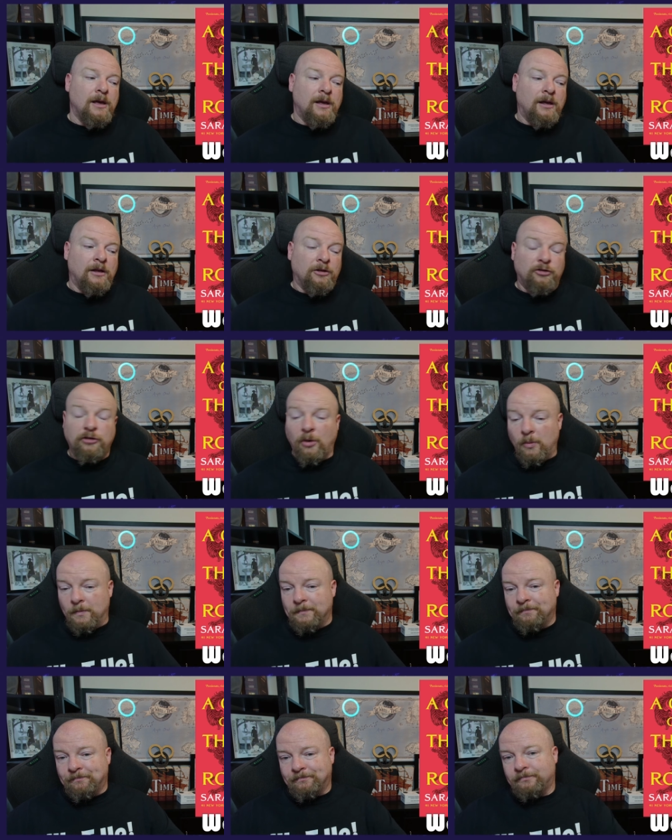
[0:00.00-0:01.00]
So,
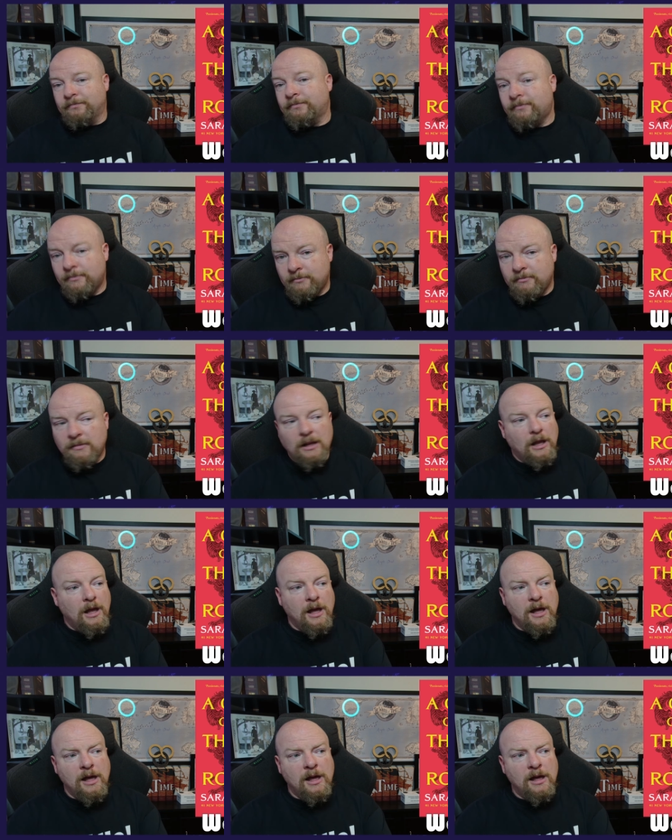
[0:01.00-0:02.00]

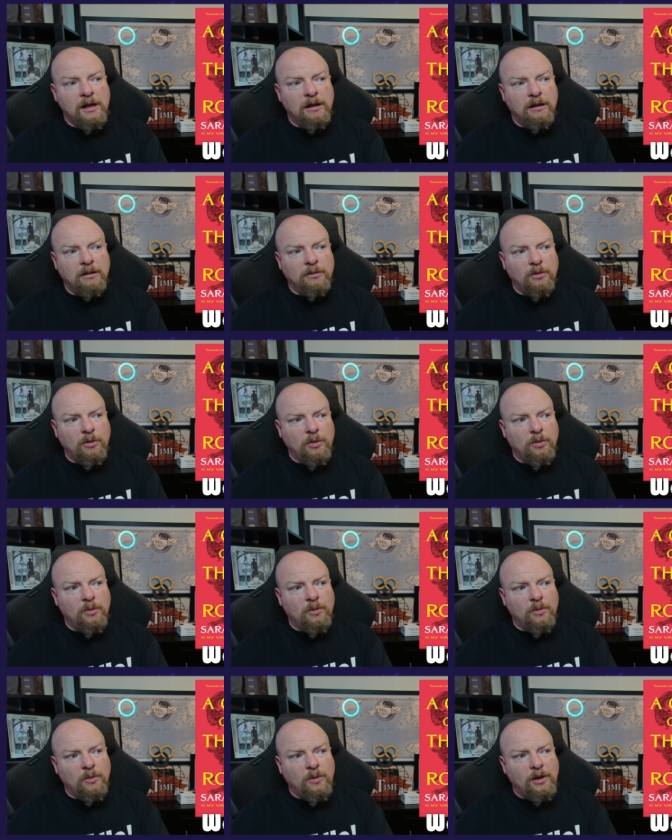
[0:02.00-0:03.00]
uh,
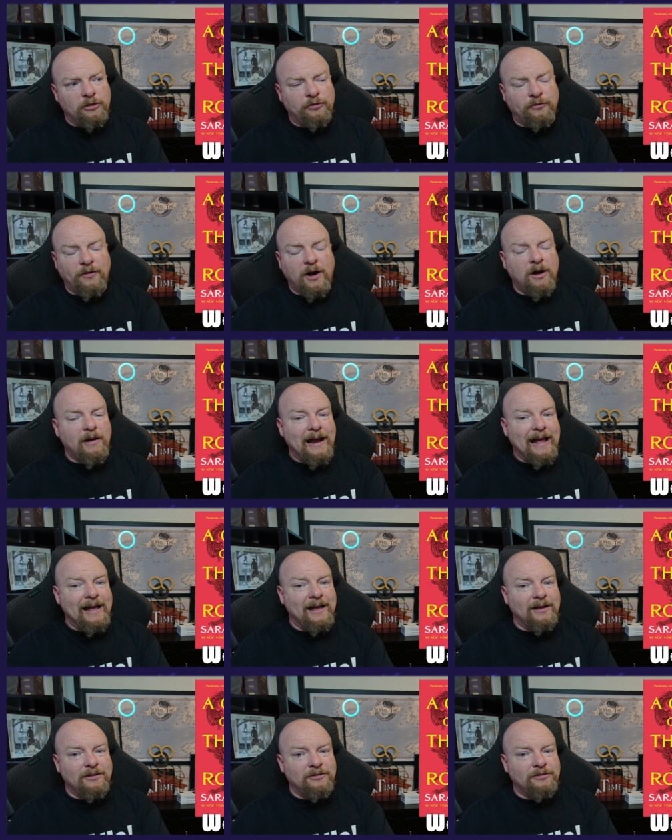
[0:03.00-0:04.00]
as far
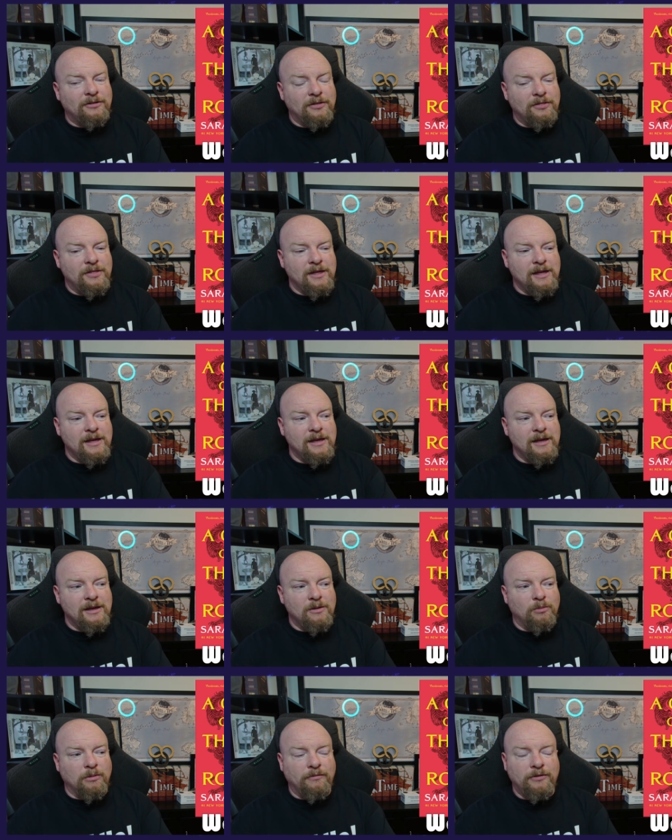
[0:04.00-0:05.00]
as the
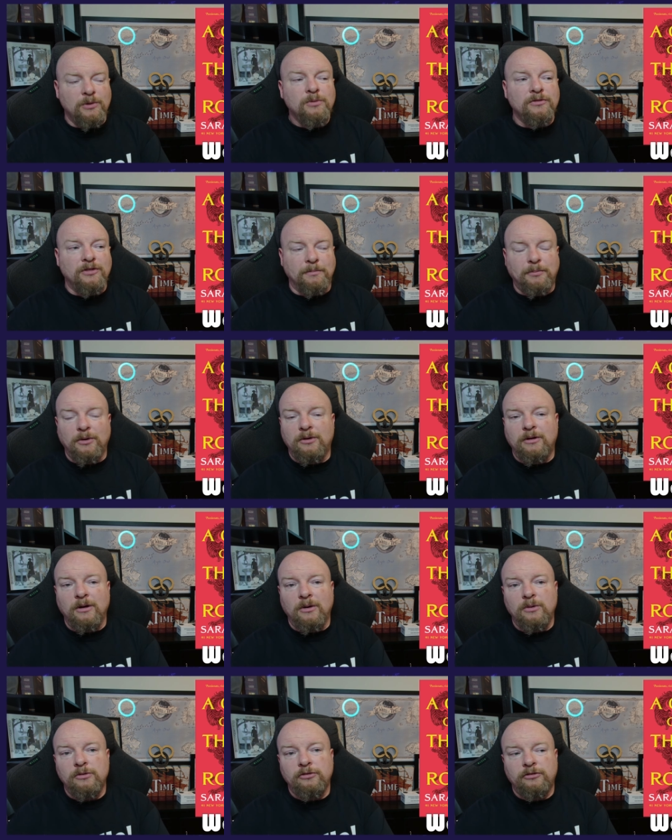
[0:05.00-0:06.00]
review of the book
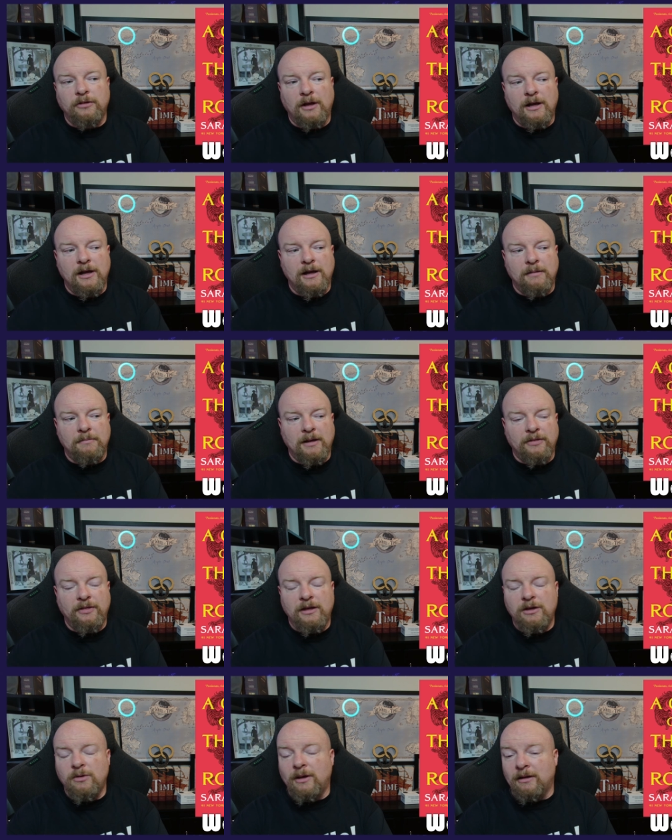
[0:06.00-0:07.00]
goes, um, I
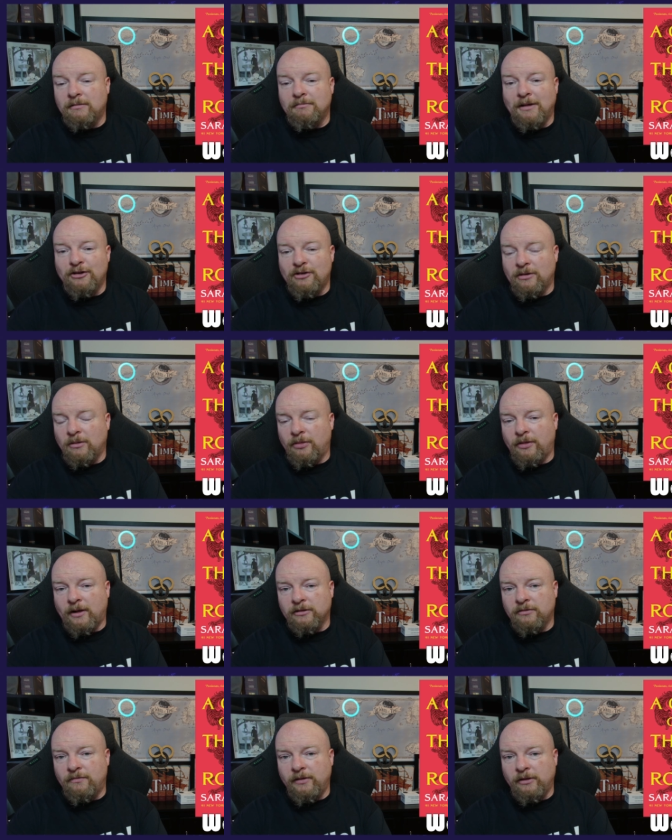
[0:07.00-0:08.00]
think you get my general
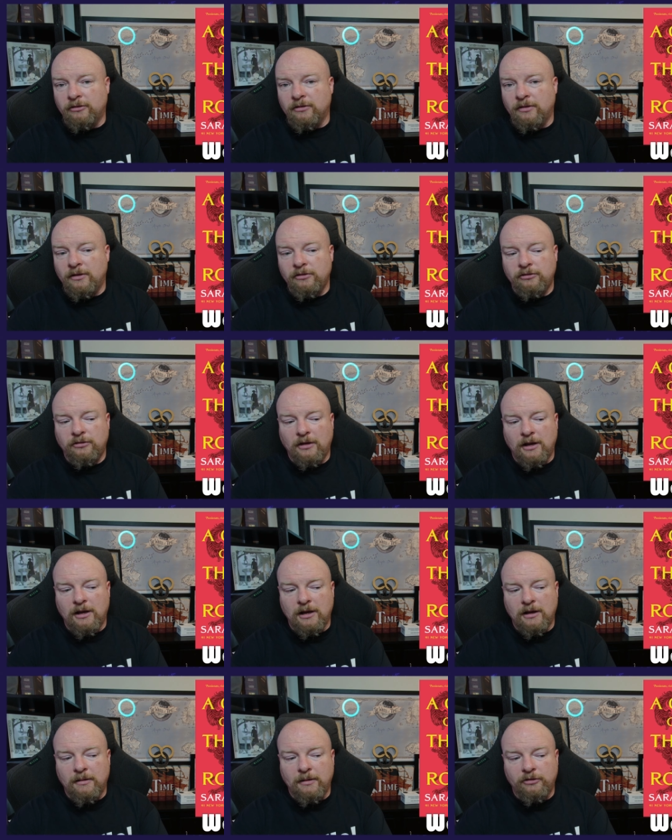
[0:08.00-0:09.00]
thoughts and feelings on this.
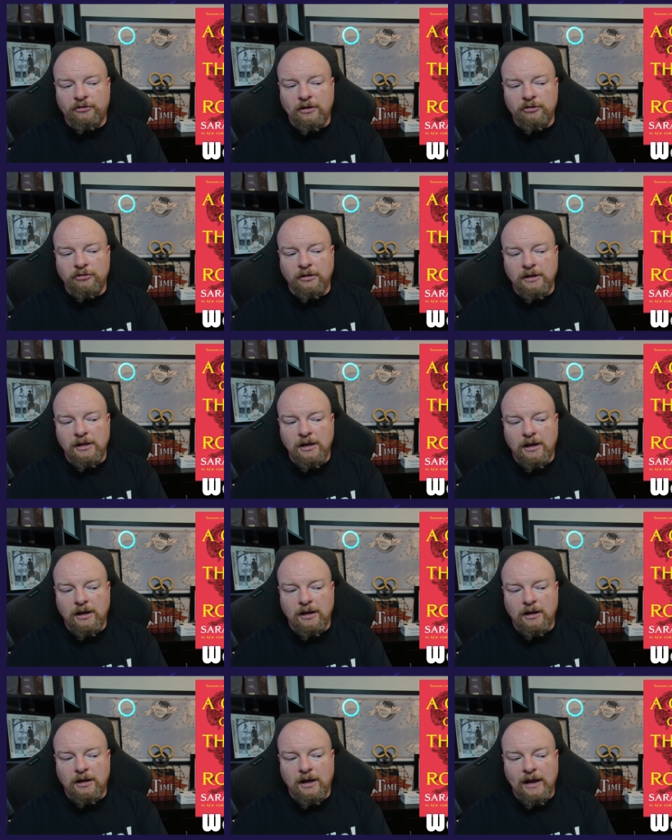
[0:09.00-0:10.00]
Uh, essentially,
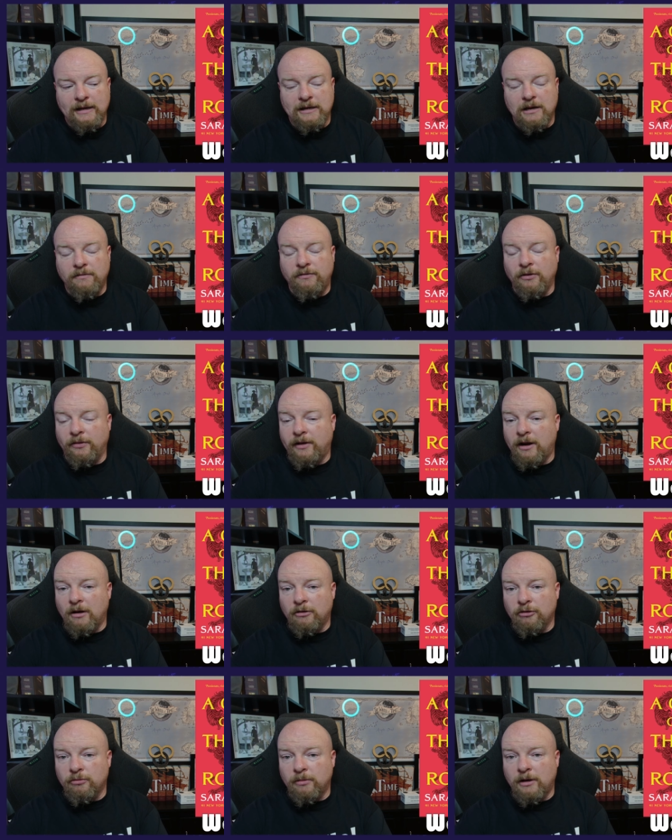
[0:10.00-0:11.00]
uh, I didn't feel the
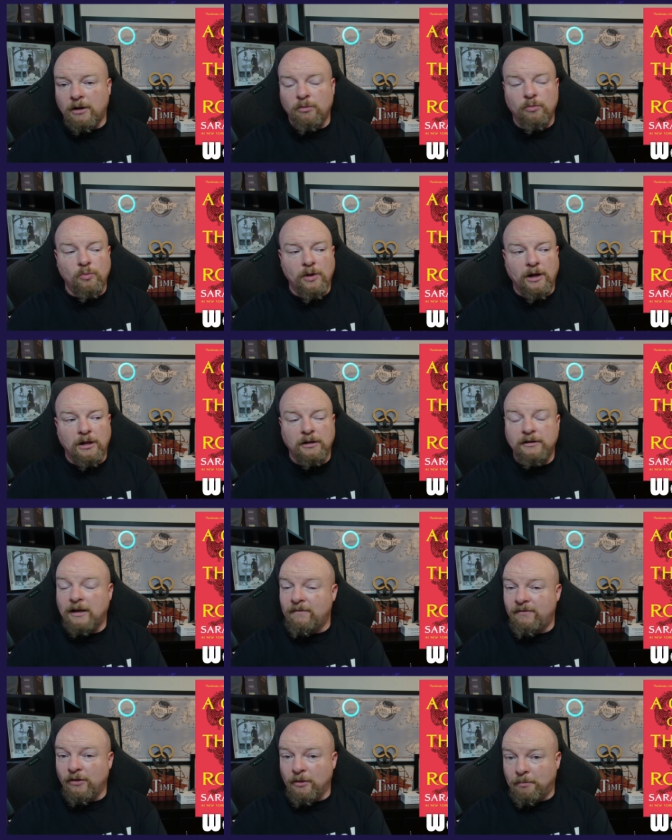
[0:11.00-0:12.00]
characters were done well.
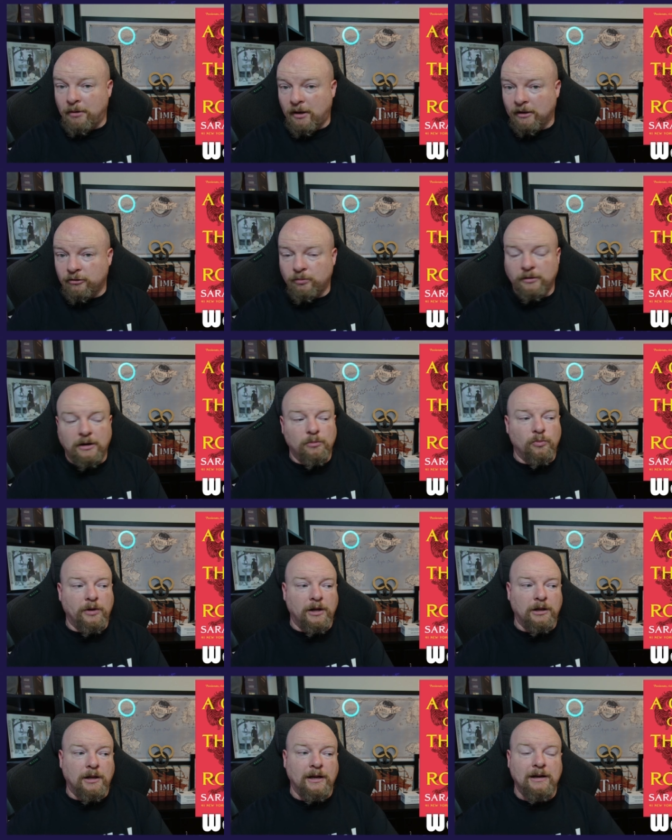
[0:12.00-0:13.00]
Didn't feel the plots were done
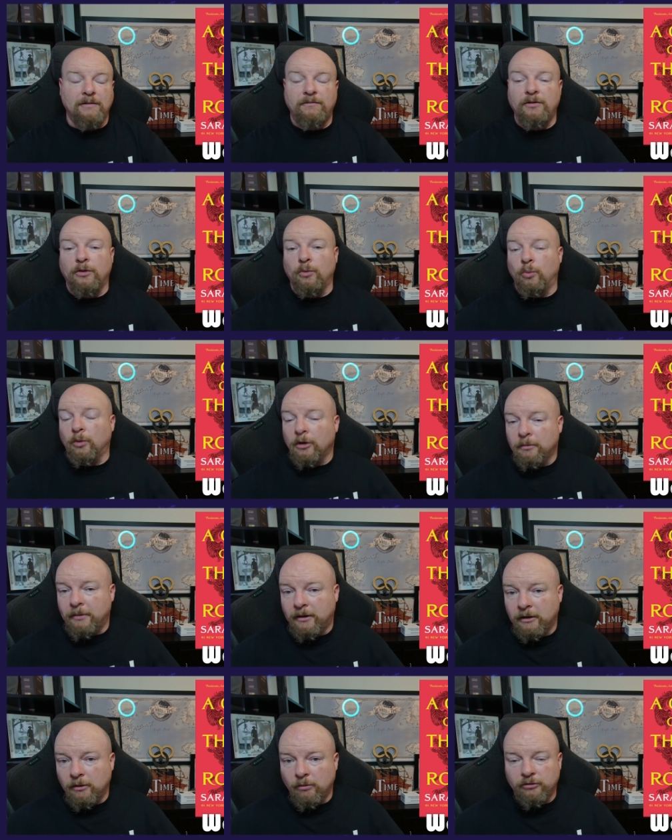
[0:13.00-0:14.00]
well. I didn't feel the world
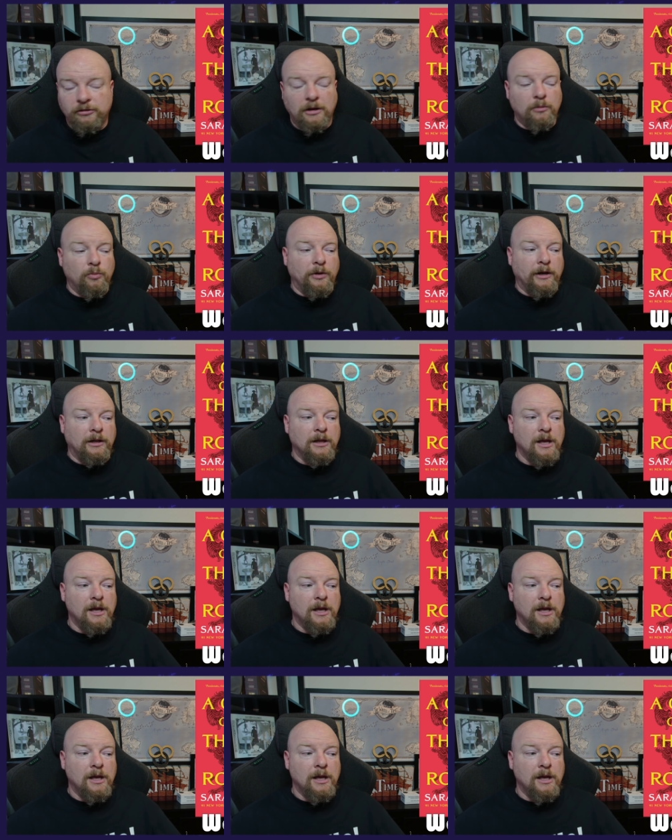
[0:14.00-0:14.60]
building was done well.